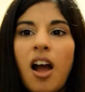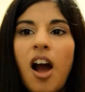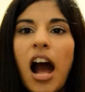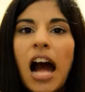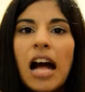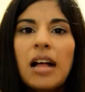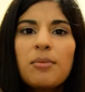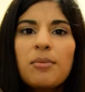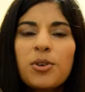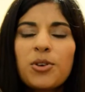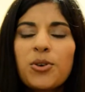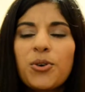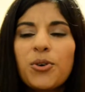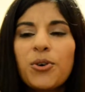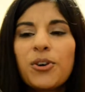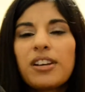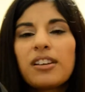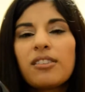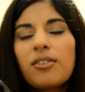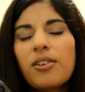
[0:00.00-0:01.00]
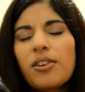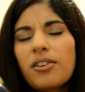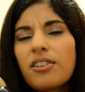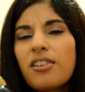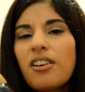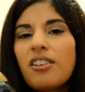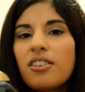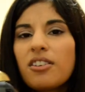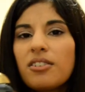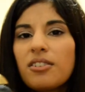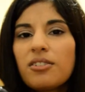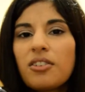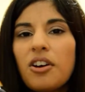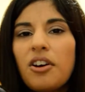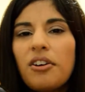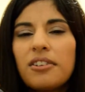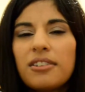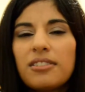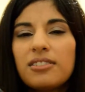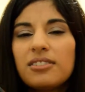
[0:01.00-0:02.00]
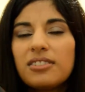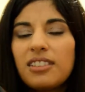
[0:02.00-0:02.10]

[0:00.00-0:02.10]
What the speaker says: almond oil or coconut oil,